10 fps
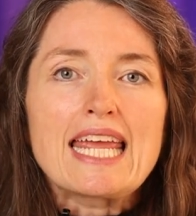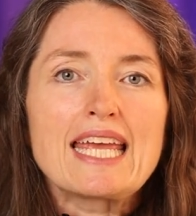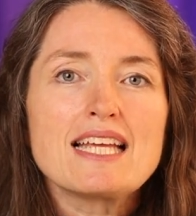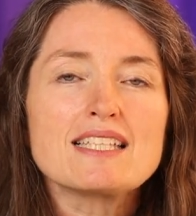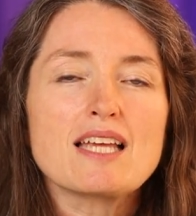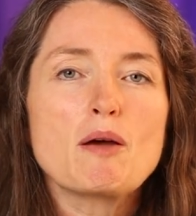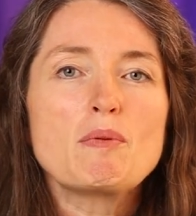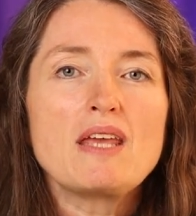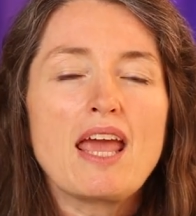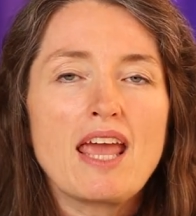is a
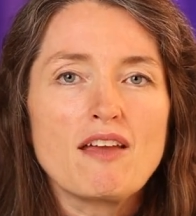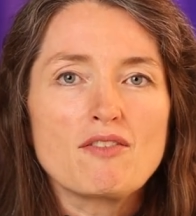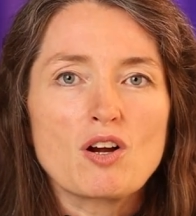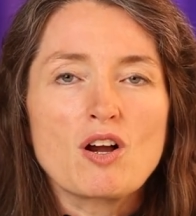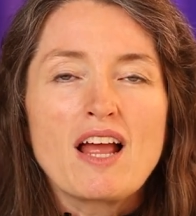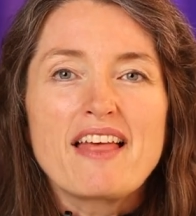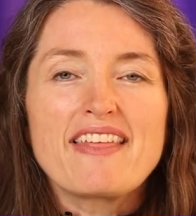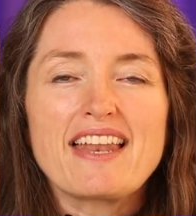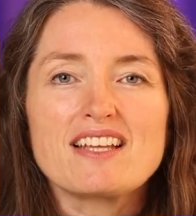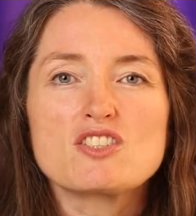behavior
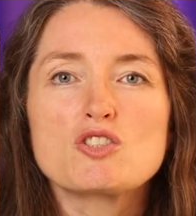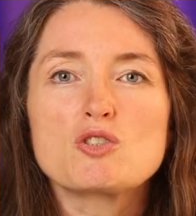that is